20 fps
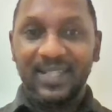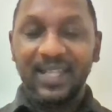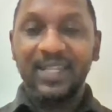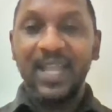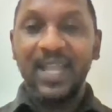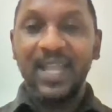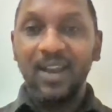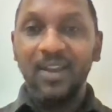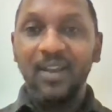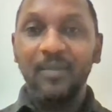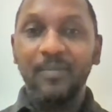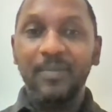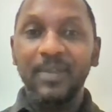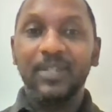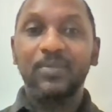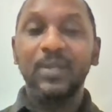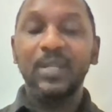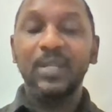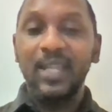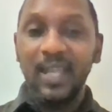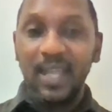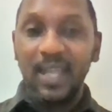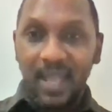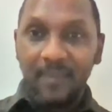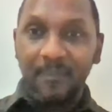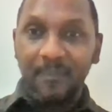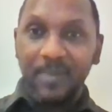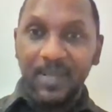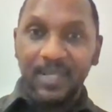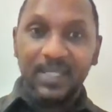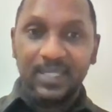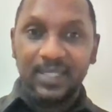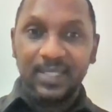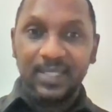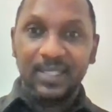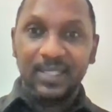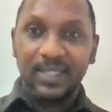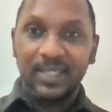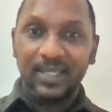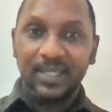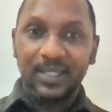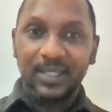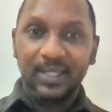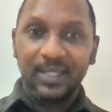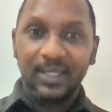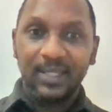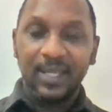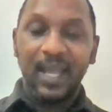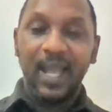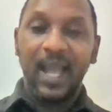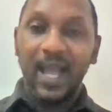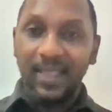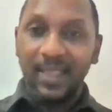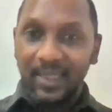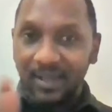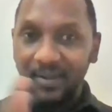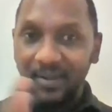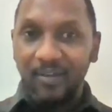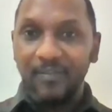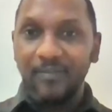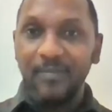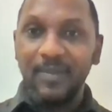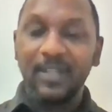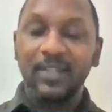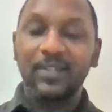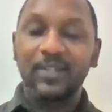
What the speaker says: So no, because to me, I don't